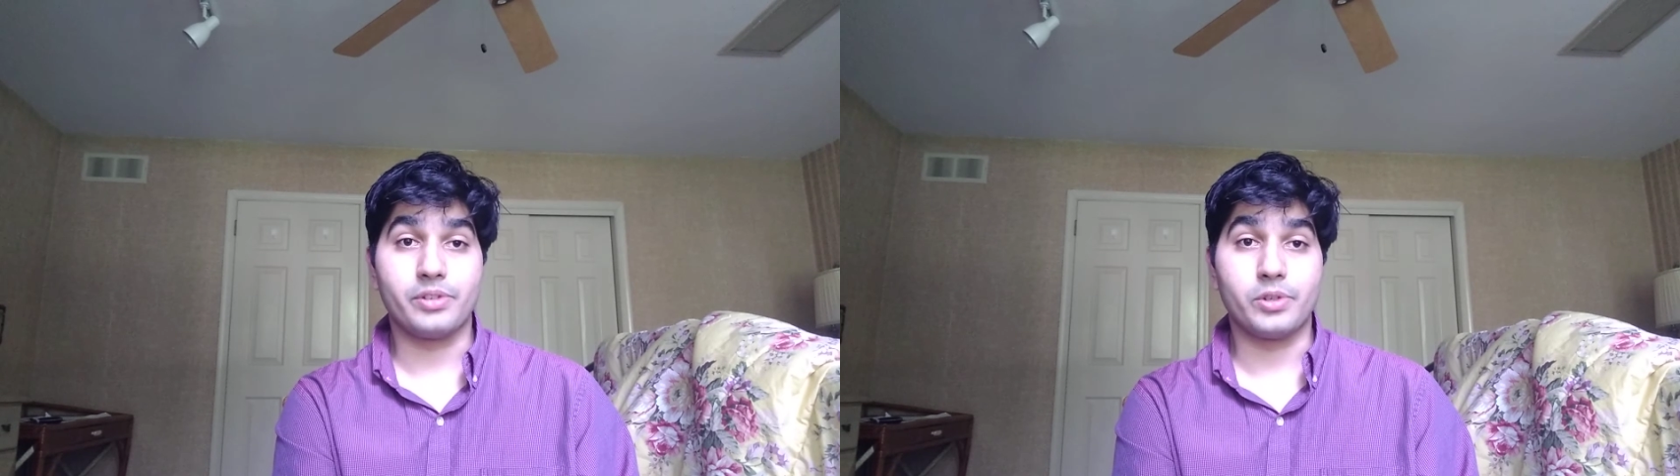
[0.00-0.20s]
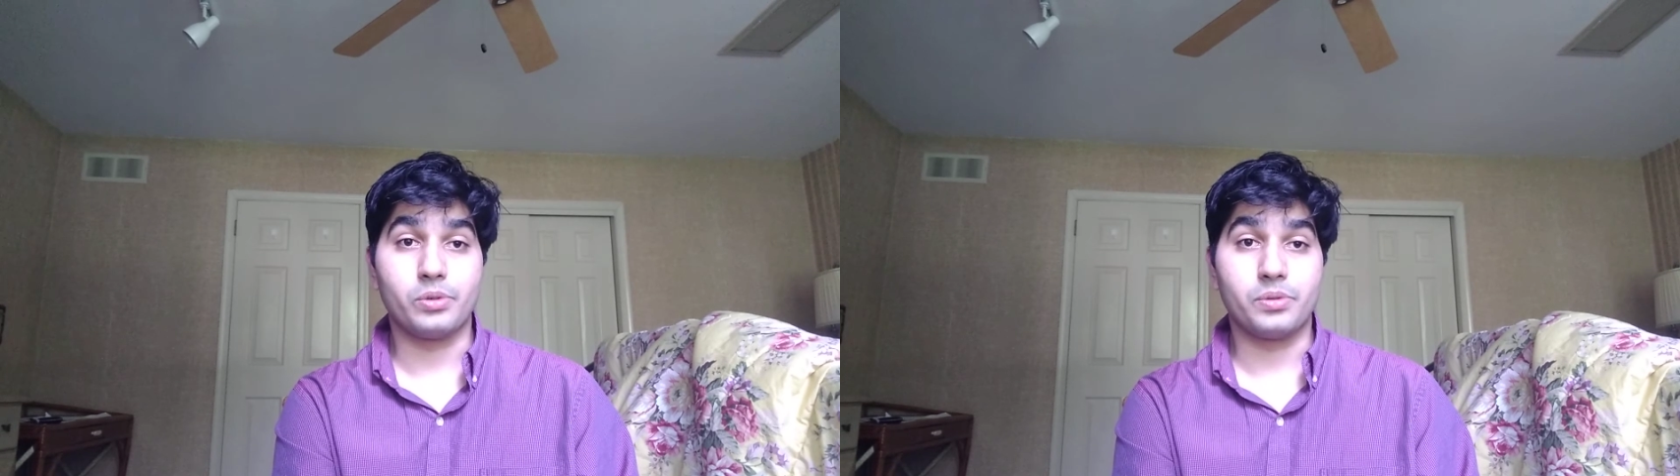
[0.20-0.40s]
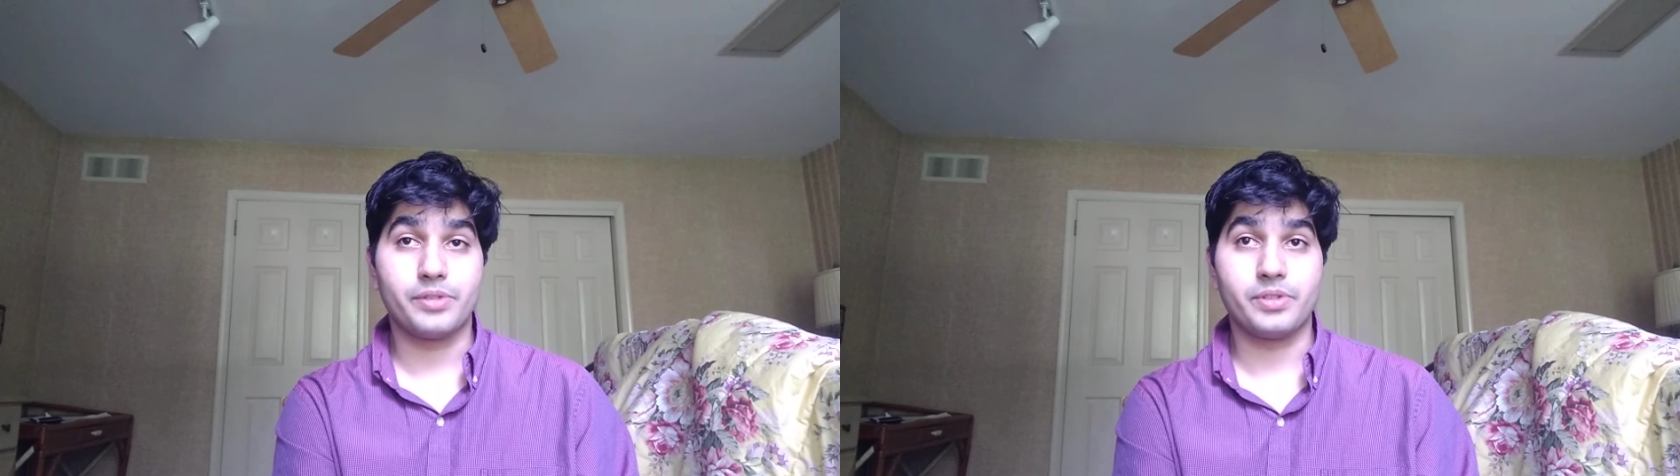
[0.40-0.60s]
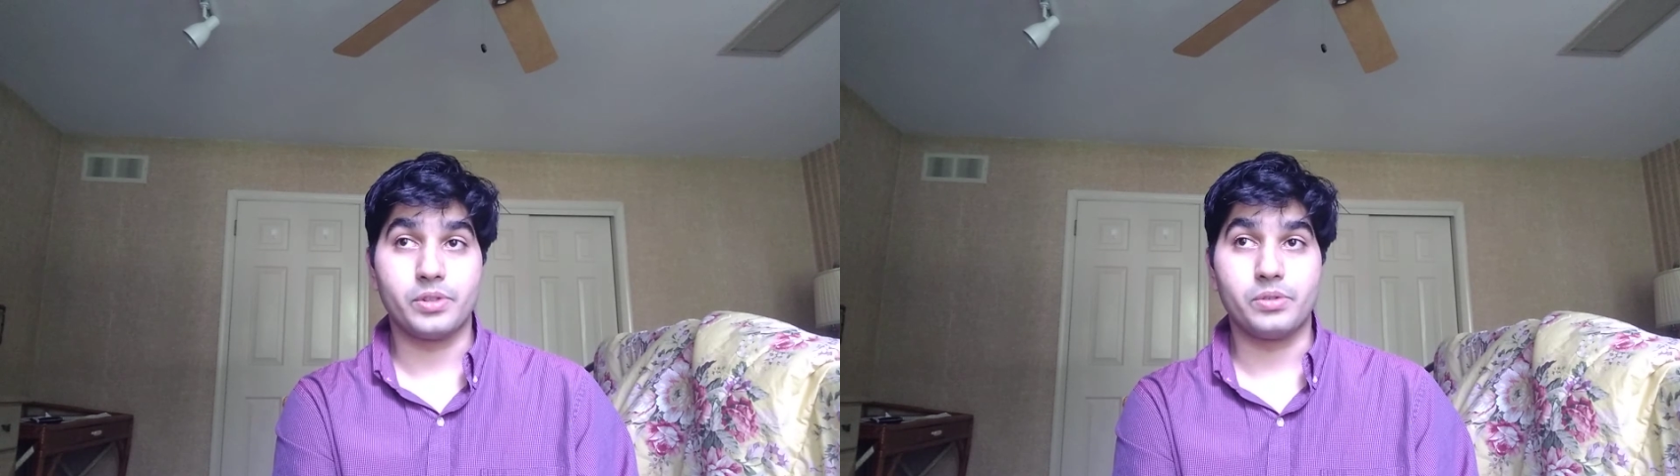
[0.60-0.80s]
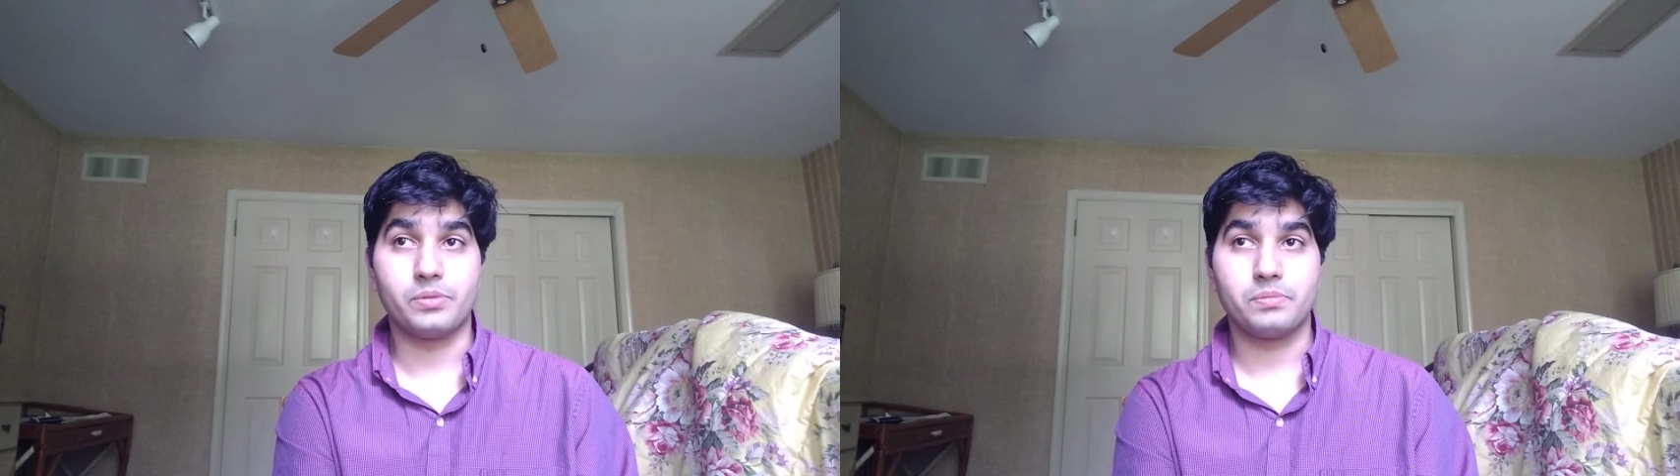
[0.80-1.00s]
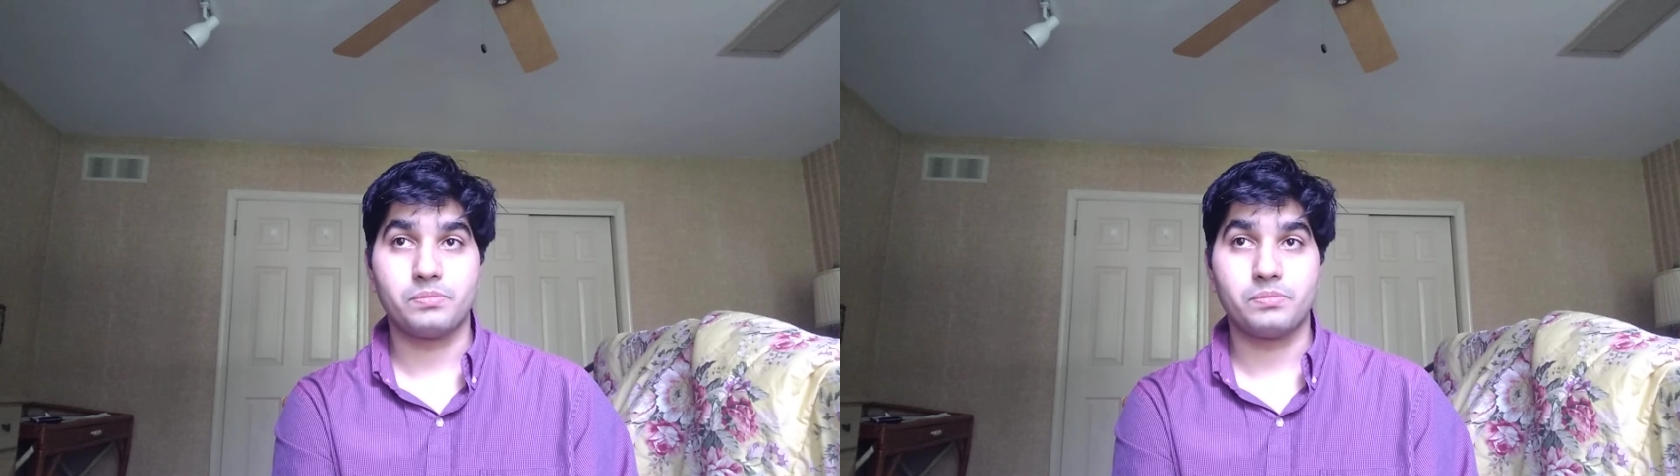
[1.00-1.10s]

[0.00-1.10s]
you